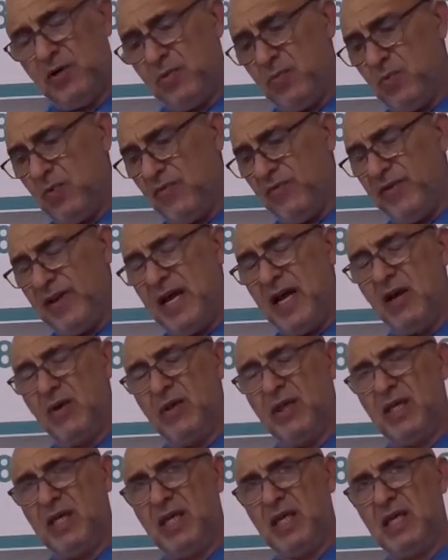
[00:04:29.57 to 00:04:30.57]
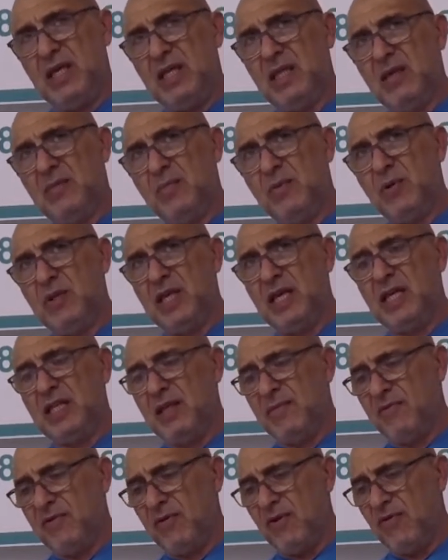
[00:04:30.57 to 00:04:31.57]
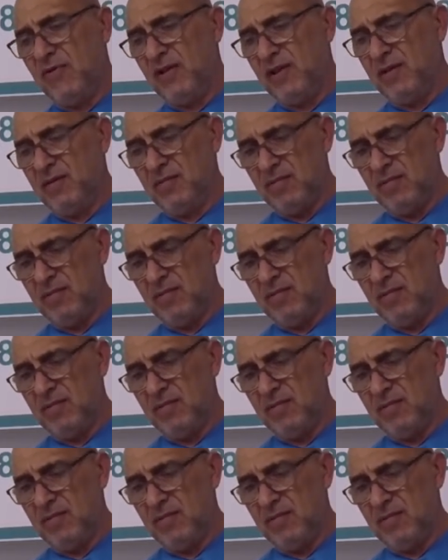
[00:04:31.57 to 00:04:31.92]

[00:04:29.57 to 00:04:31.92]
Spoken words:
remove now the protective coating